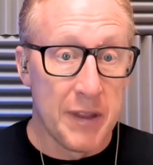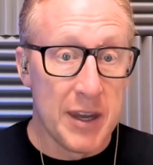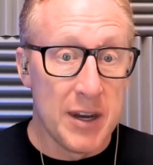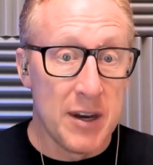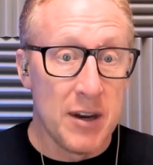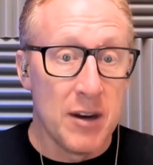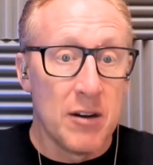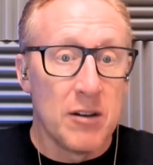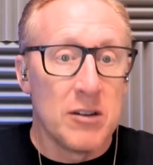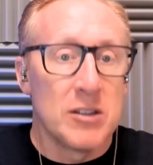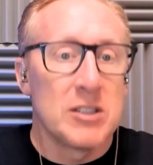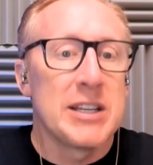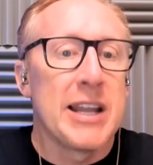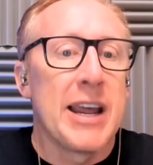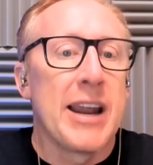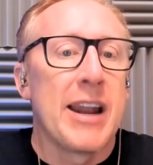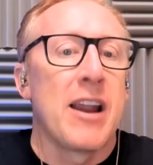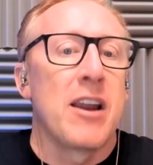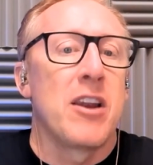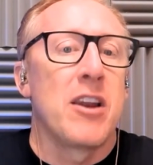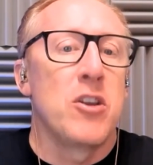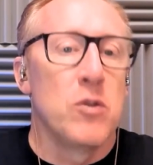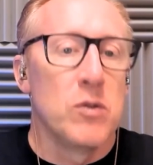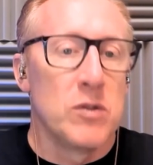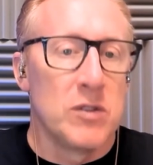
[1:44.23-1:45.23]
They didn't understand
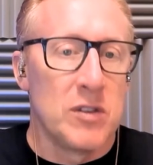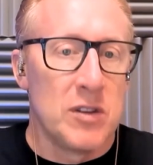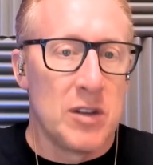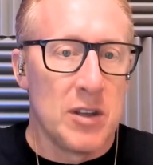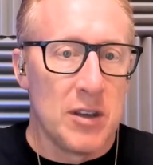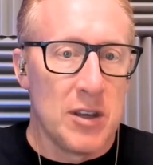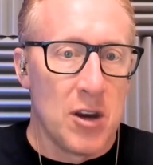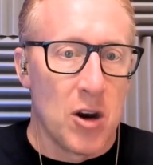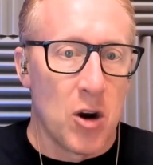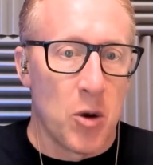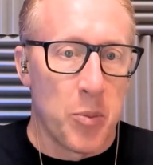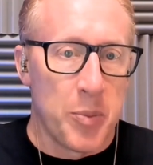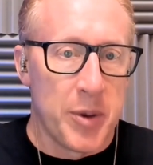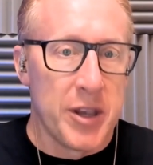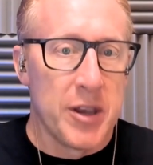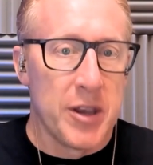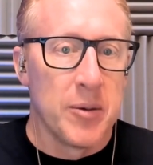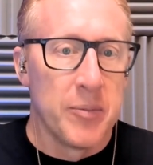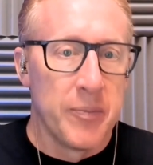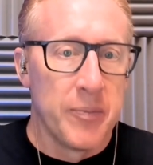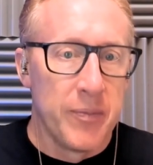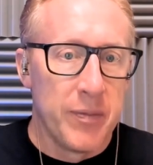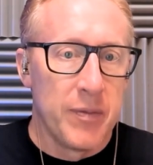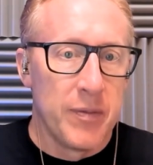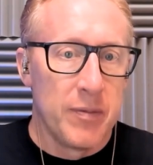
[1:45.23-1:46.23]
how to use the
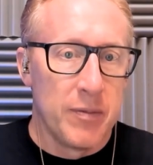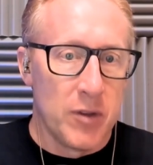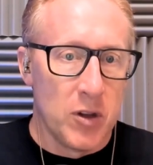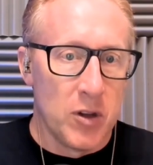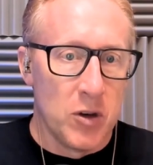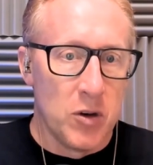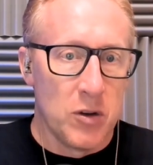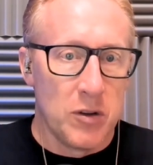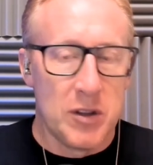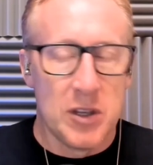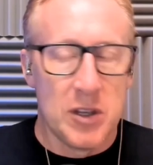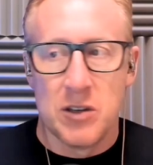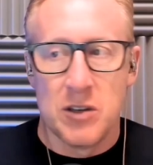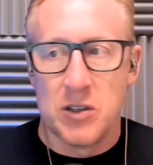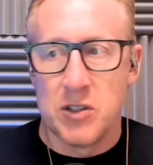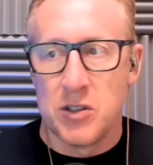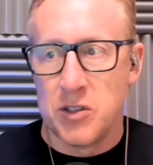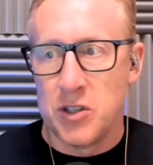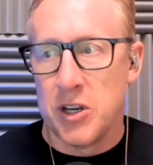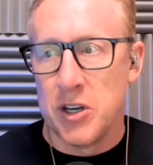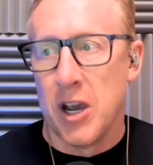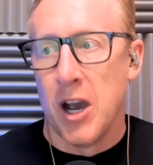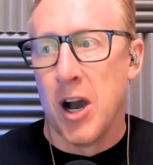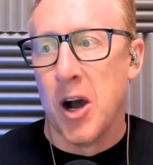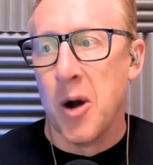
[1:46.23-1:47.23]
ERP, the
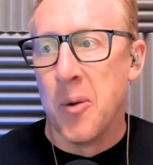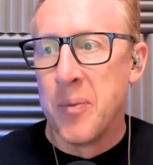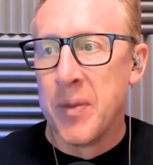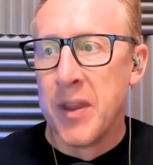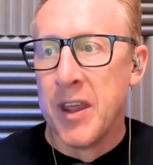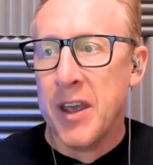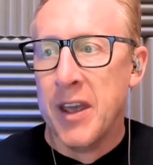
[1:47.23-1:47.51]
GL.